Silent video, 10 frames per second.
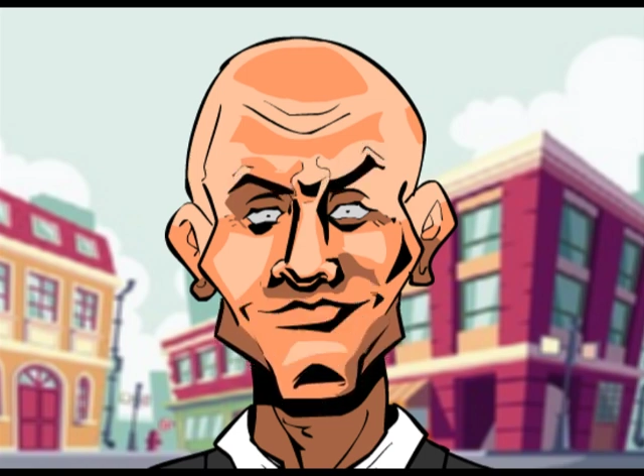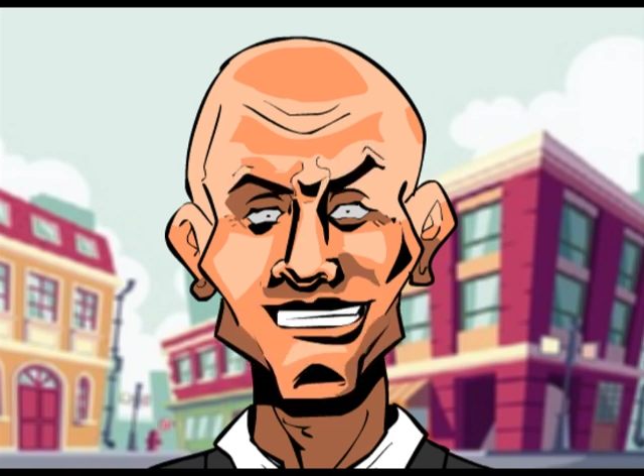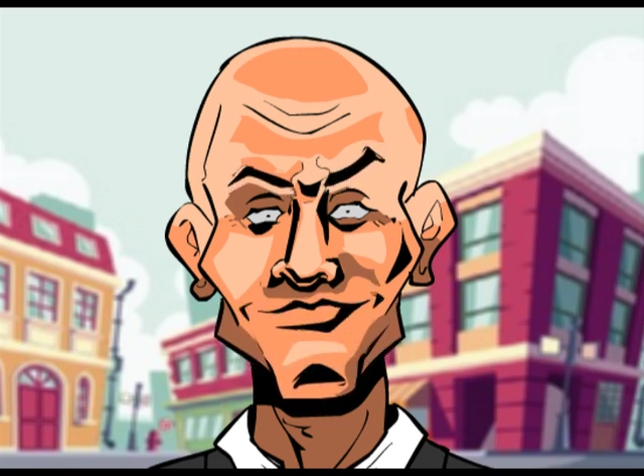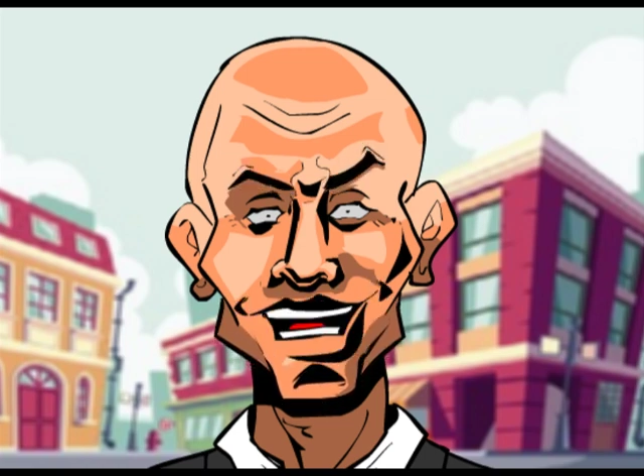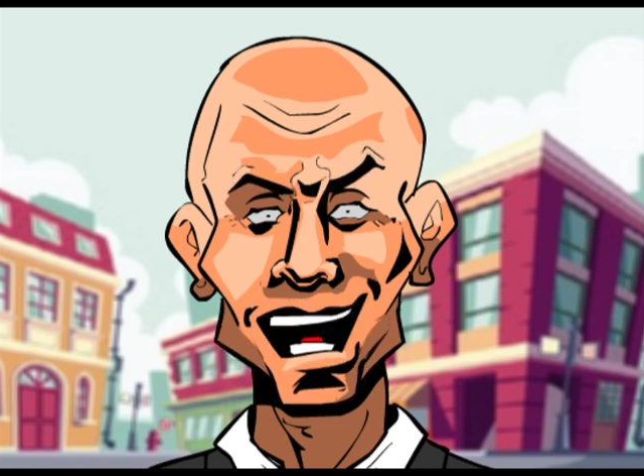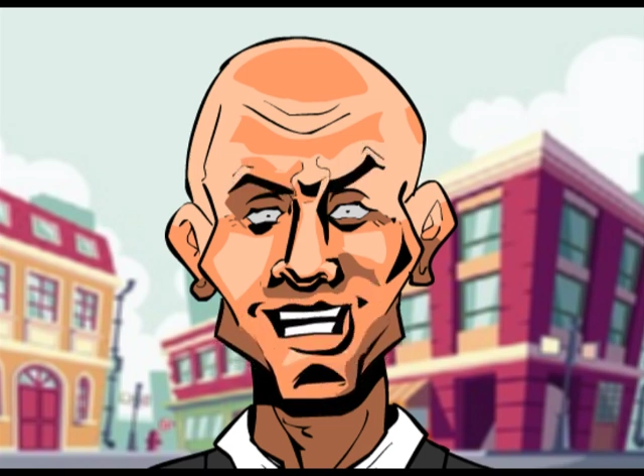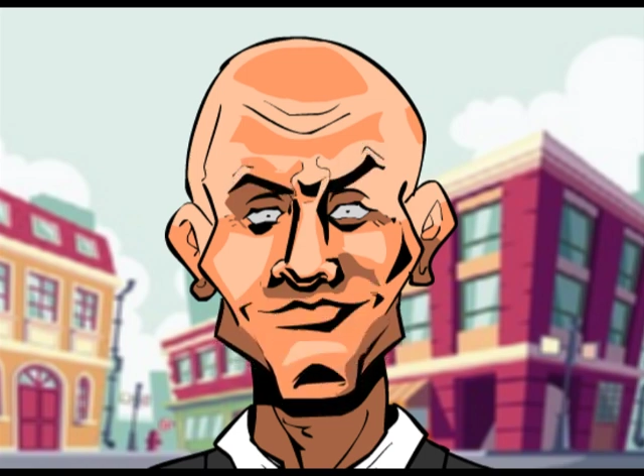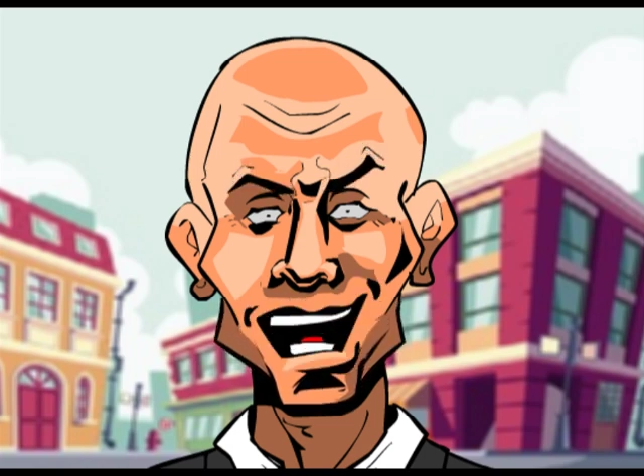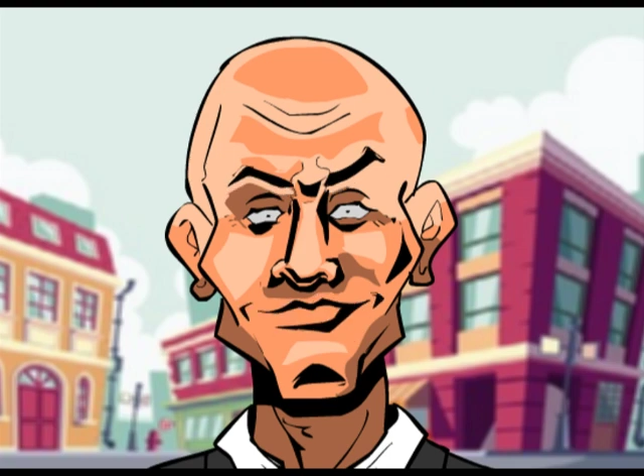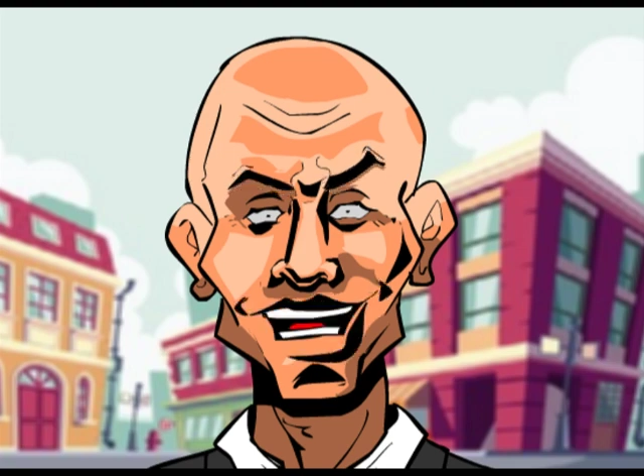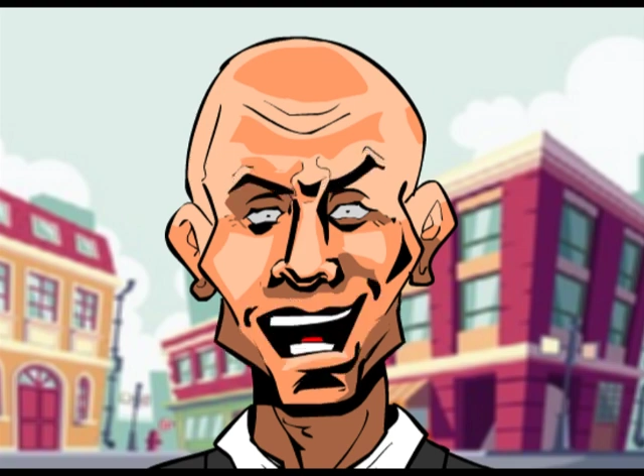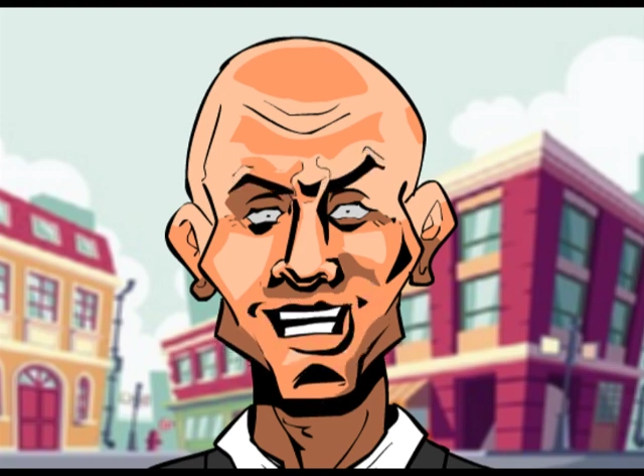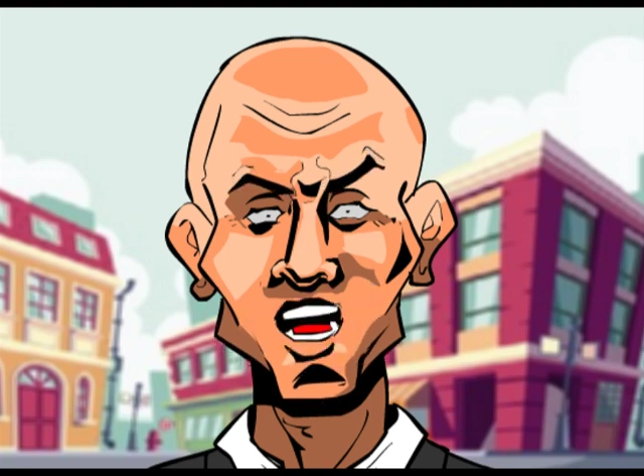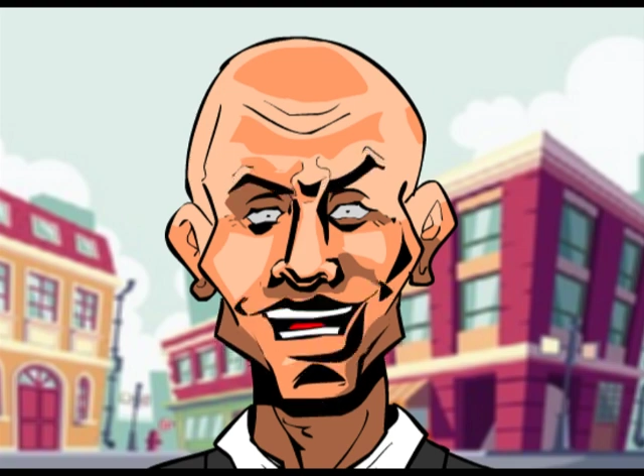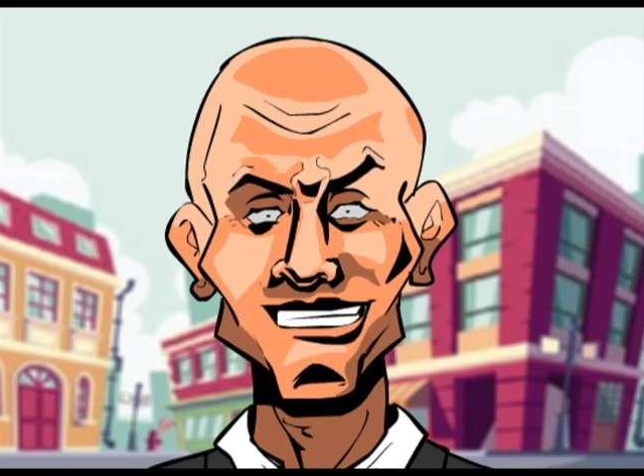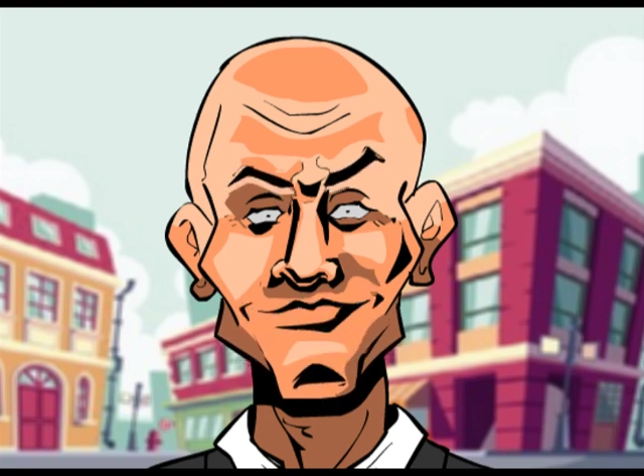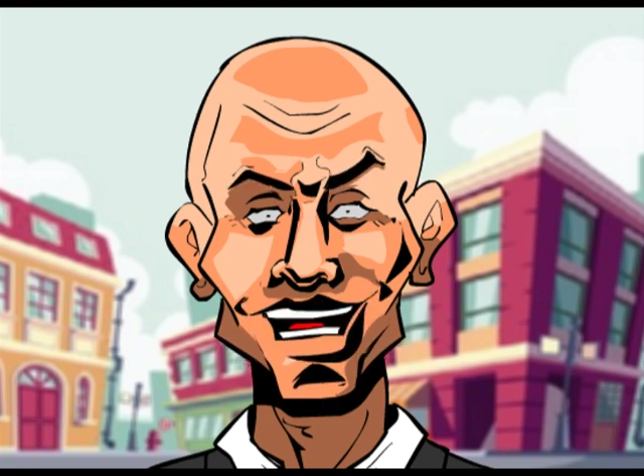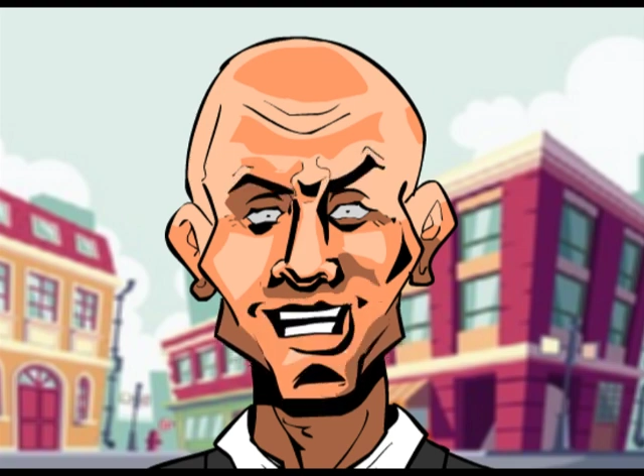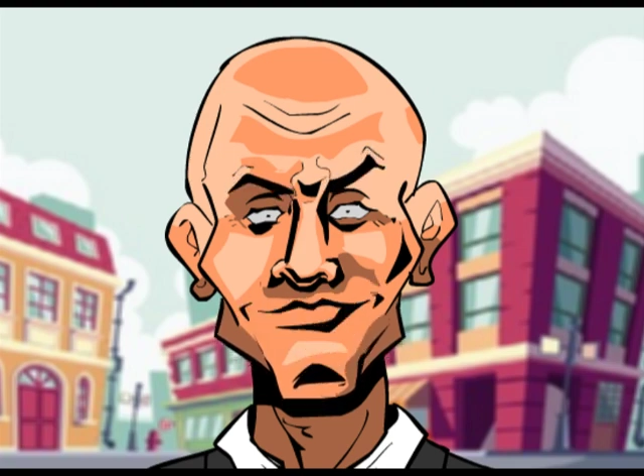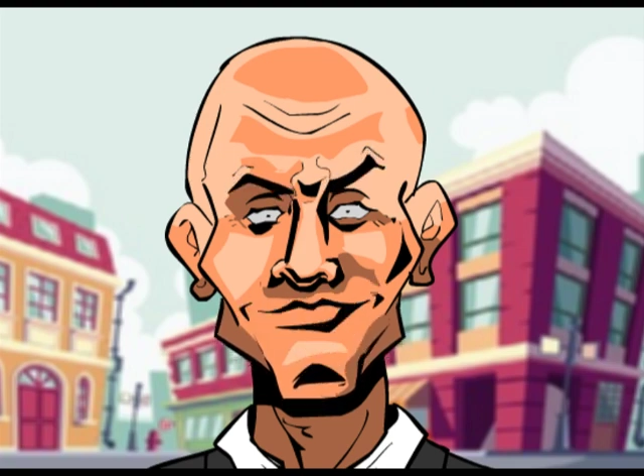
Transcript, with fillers: corner rather than a parking lot.